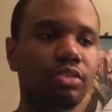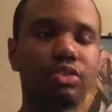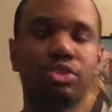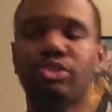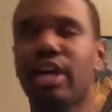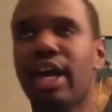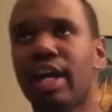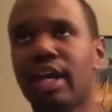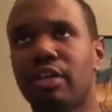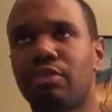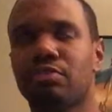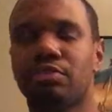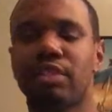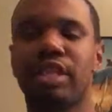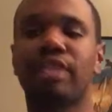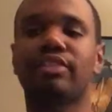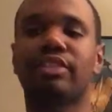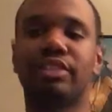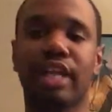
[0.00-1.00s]
dragon,
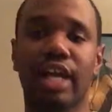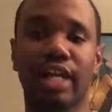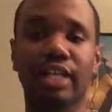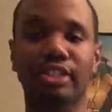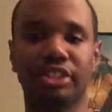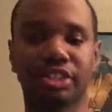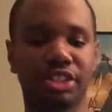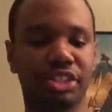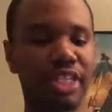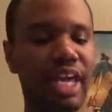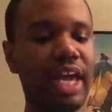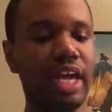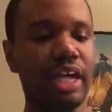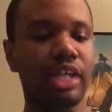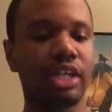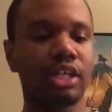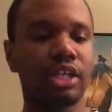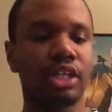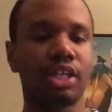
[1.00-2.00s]
whatever, and
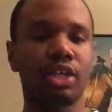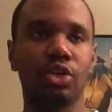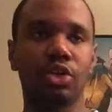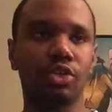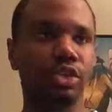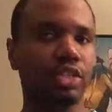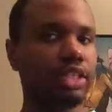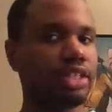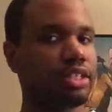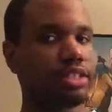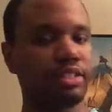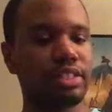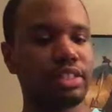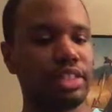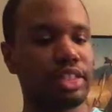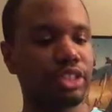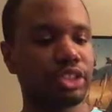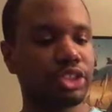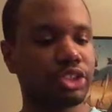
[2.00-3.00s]
stay
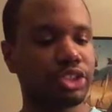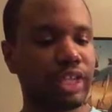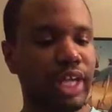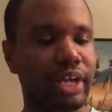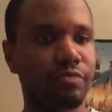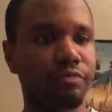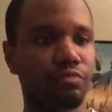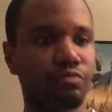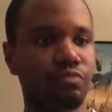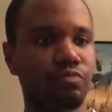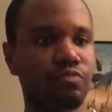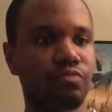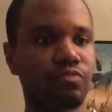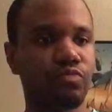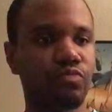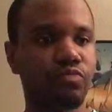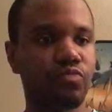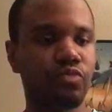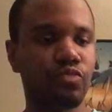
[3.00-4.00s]
literally just like
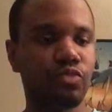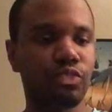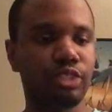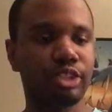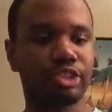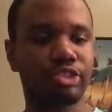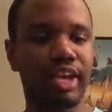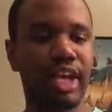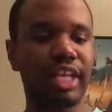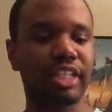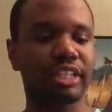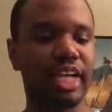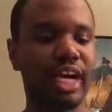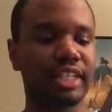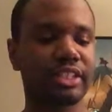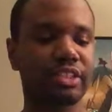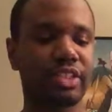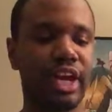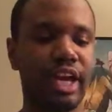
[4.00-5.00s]

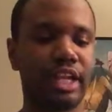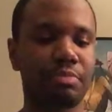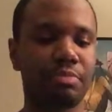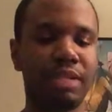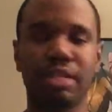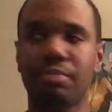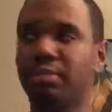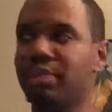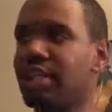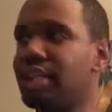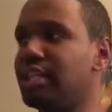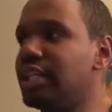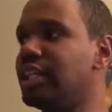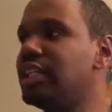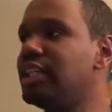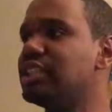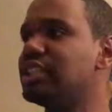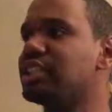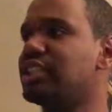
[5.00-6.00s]
strategize on how to beat him. But then
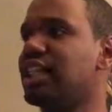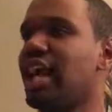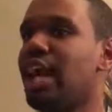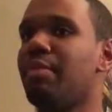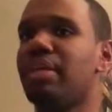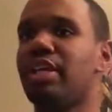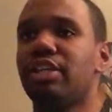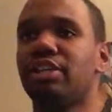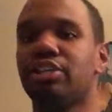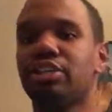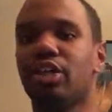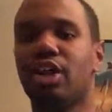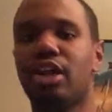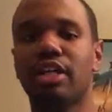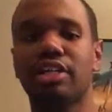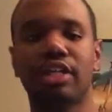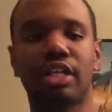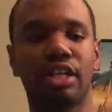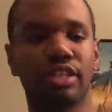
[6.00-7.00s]
he just came in and
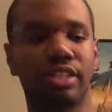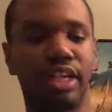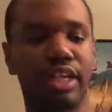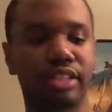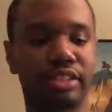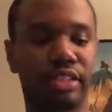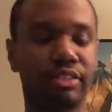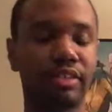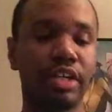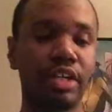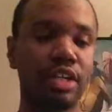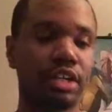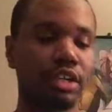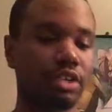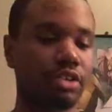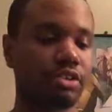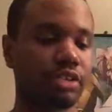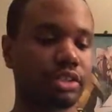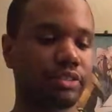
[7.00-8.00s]
charged all of that stuff.
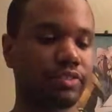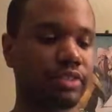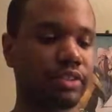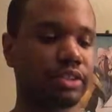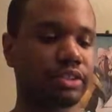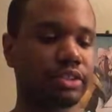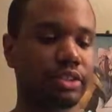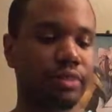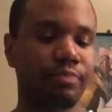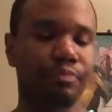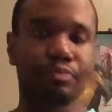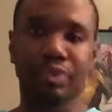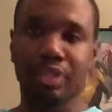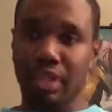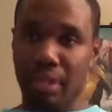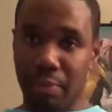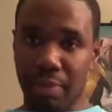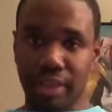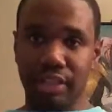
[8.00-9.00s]
Crucifer's
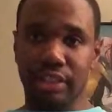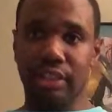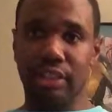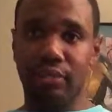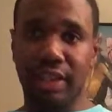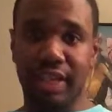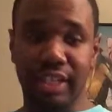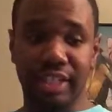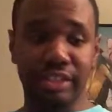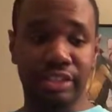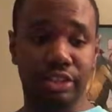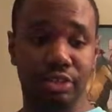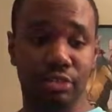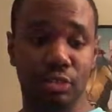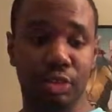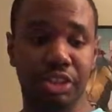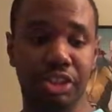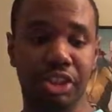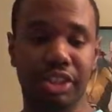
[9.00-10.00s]
ability
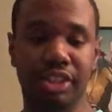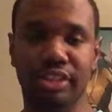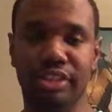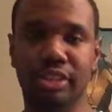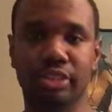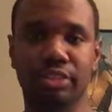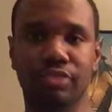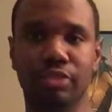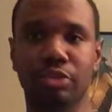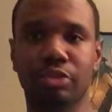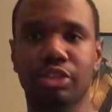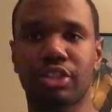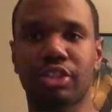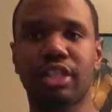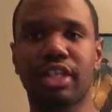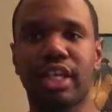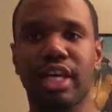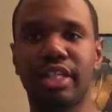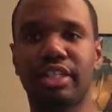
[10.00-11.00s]
where she could see the
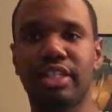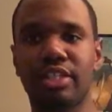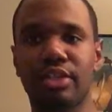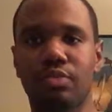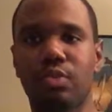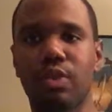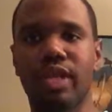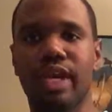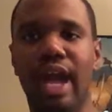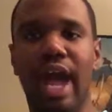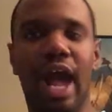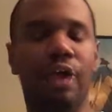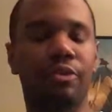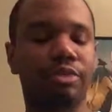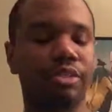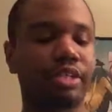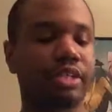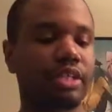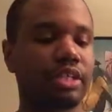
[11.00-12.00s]
future didn't work
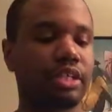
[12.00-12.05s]
out.